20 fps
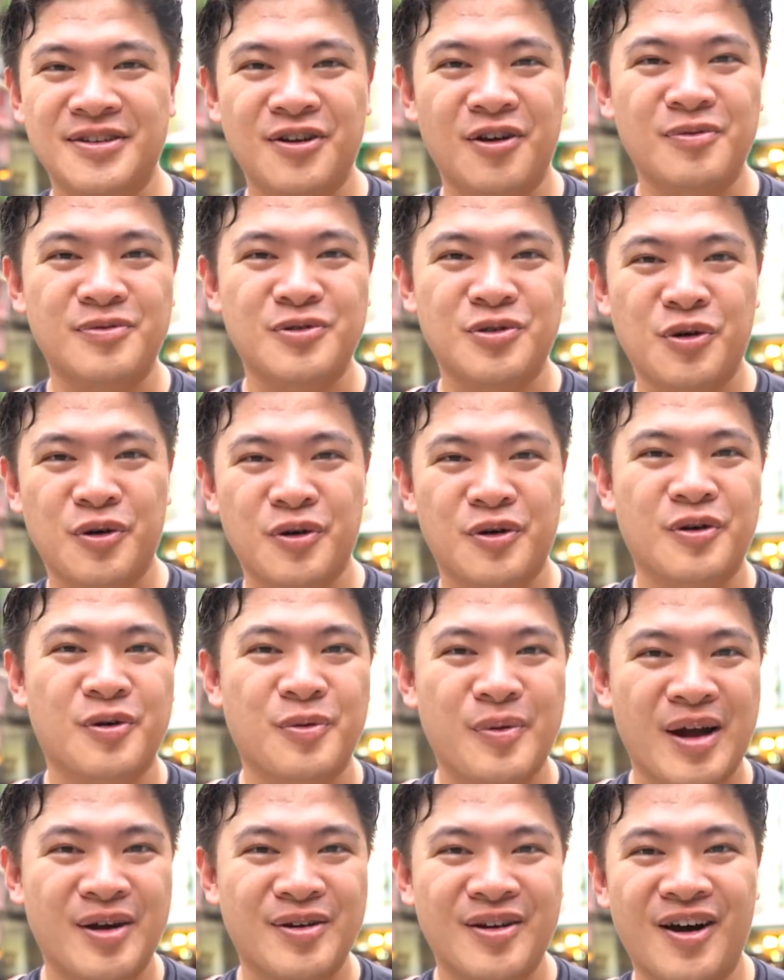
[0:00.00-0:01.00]
little tour
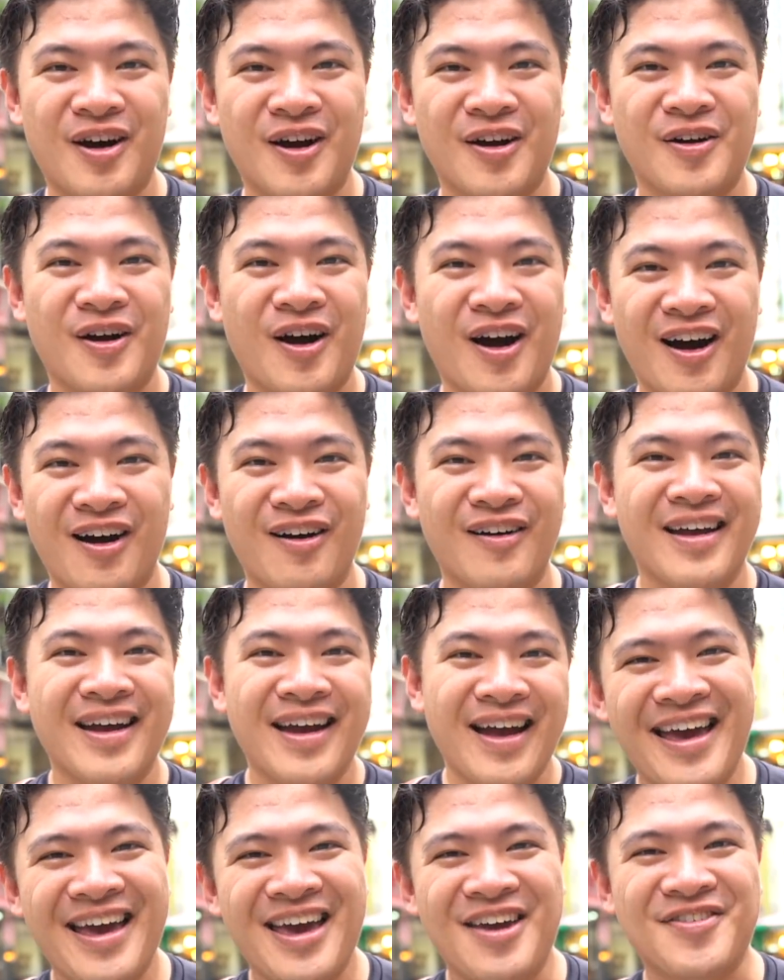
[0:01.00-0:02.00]
around Hong Kong.
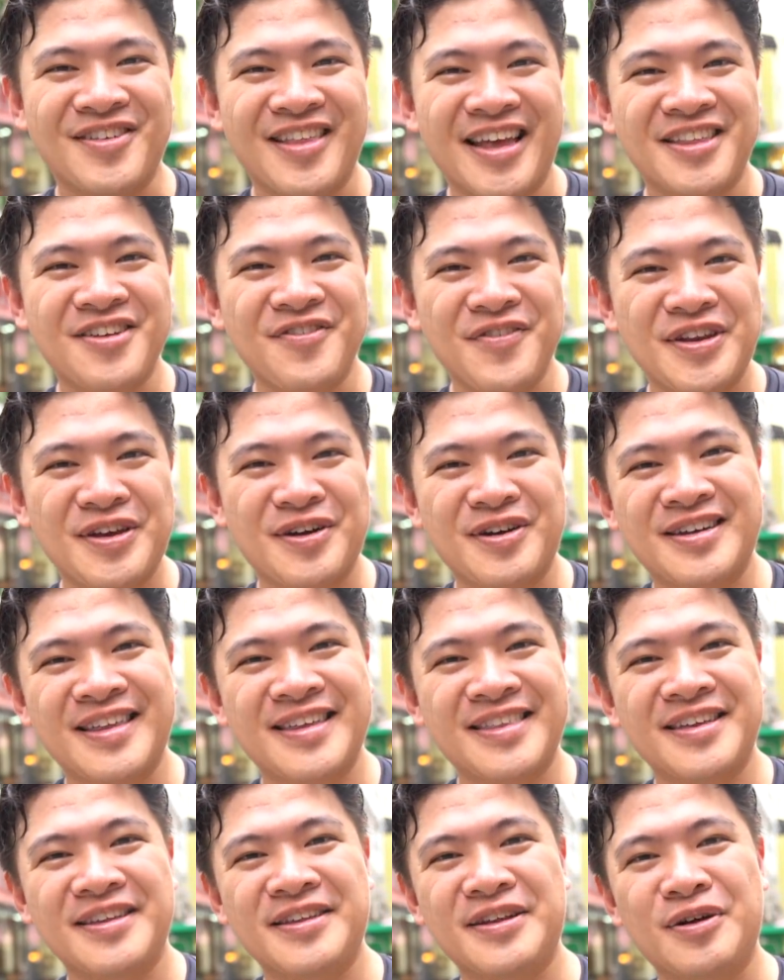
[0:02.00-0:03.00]
If you liked the video,
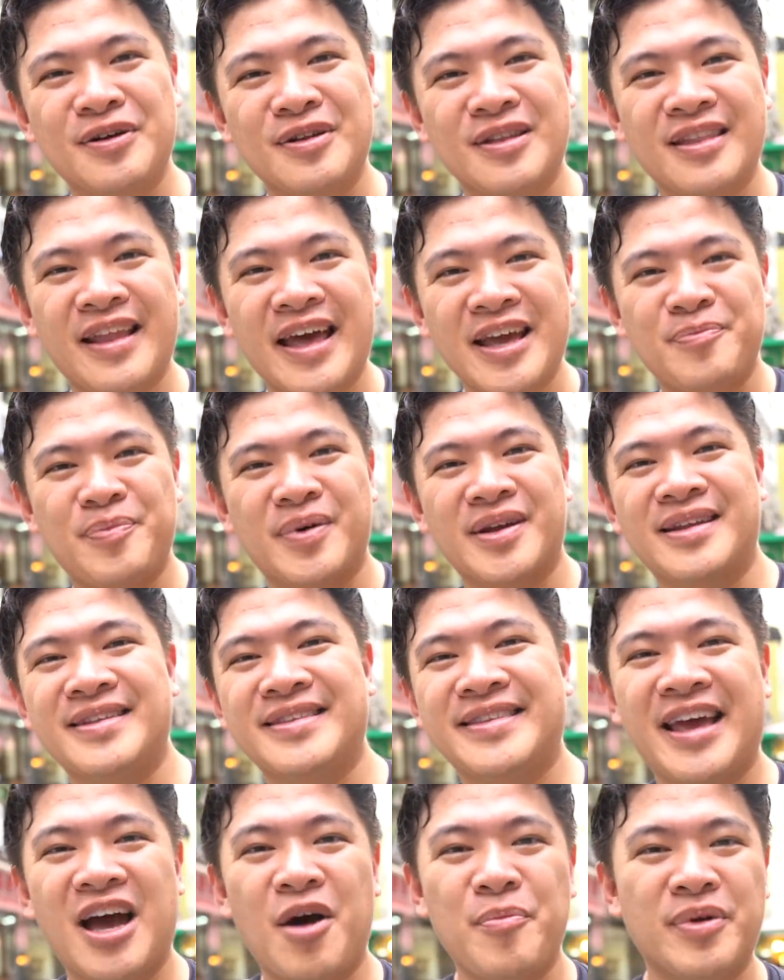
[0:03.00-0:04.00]
click the little like
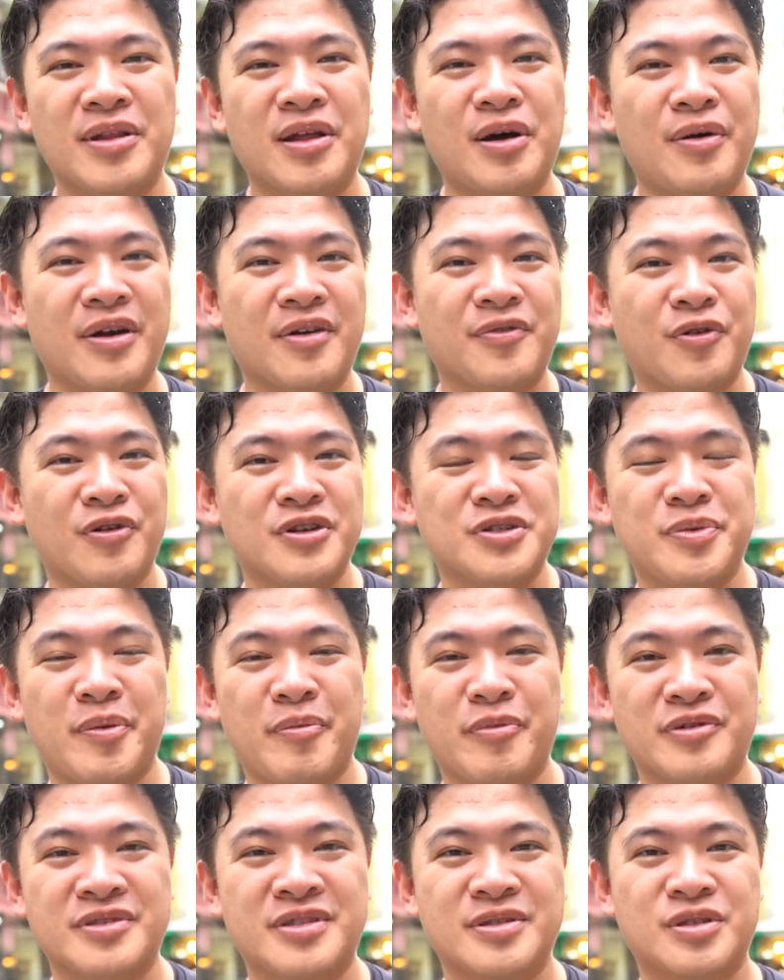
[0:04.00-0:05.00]
button down below, and of course
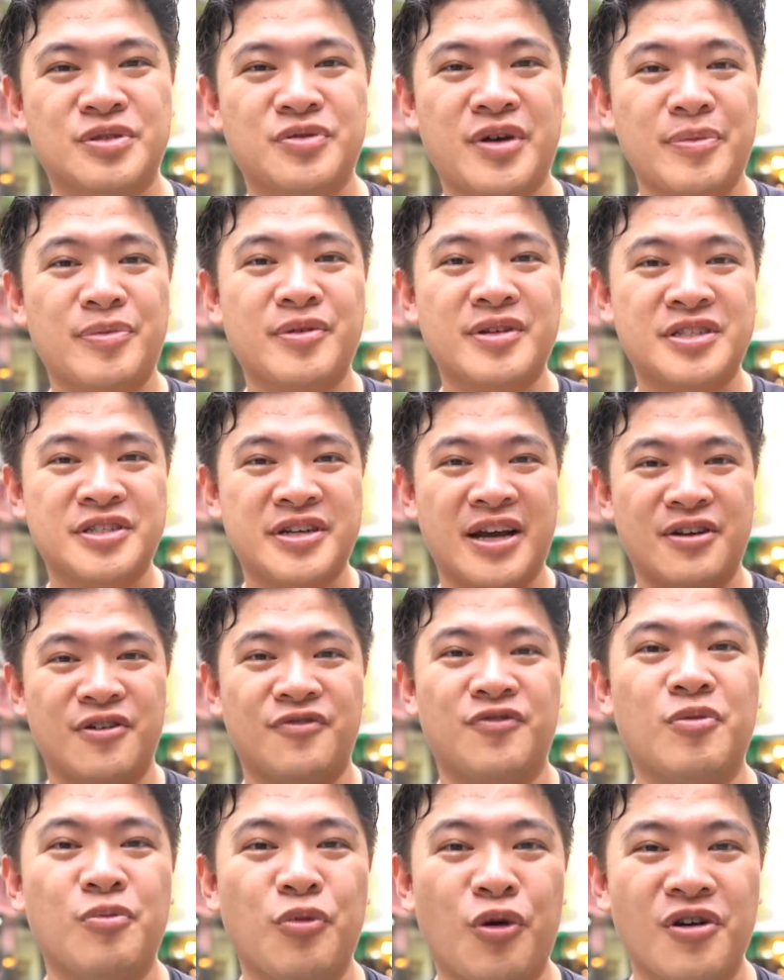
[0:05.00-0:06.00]
remember to subscribe to this
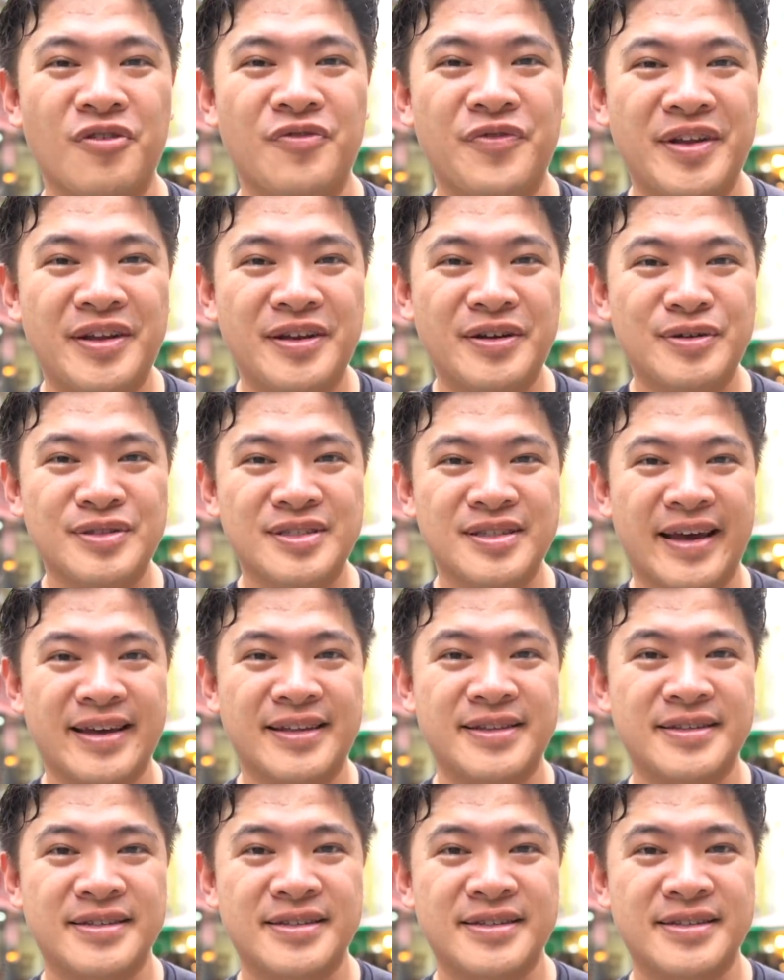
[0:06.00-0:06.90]
channel for more videos like